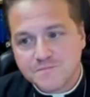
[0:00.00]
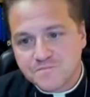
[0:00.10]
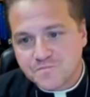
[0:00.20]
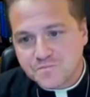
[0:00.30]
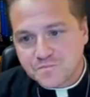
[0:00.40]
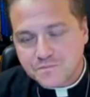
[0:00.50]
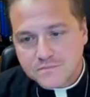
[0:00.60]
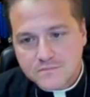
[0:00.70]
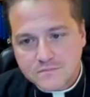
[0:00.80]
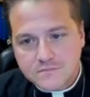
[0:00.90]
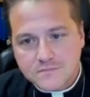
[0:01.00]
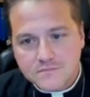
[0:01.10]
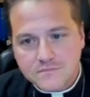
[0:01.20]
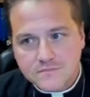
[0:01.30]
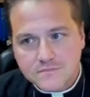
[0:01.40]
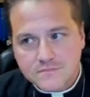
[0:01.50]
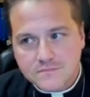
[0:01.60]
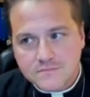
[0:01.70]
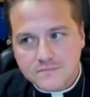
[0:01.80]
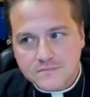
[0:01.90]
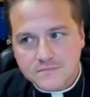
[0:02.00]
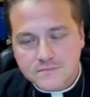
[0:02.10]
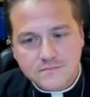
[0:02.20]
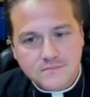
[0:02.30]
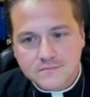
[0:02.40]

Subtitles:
(silence)